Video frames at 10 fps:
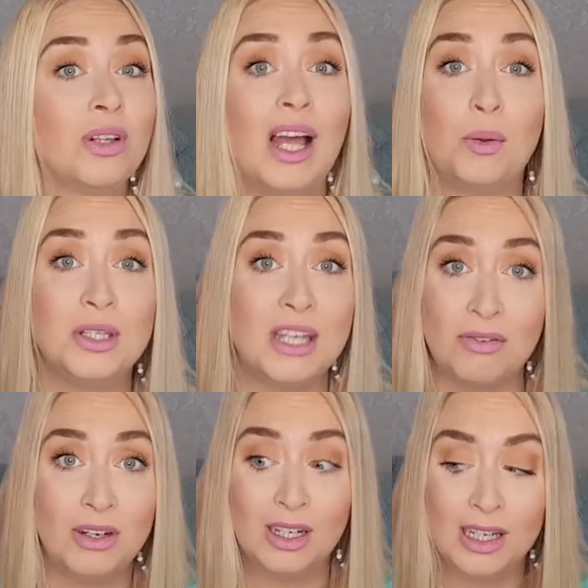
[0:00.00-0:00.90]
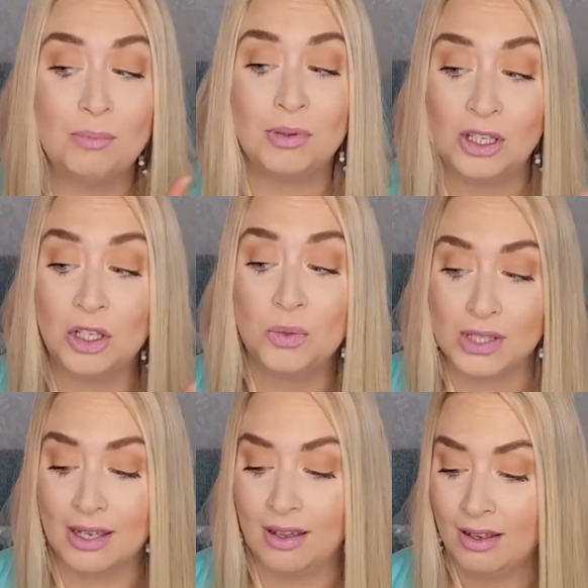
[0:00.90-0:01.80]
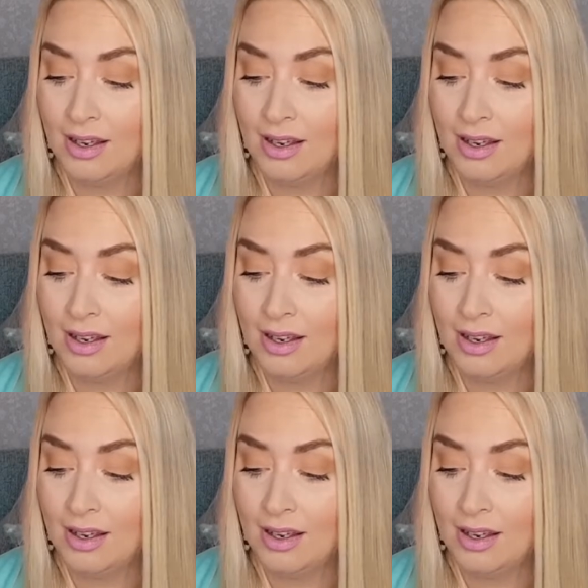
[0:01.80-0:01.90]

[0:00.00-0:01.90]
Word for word: I will definitely be using it.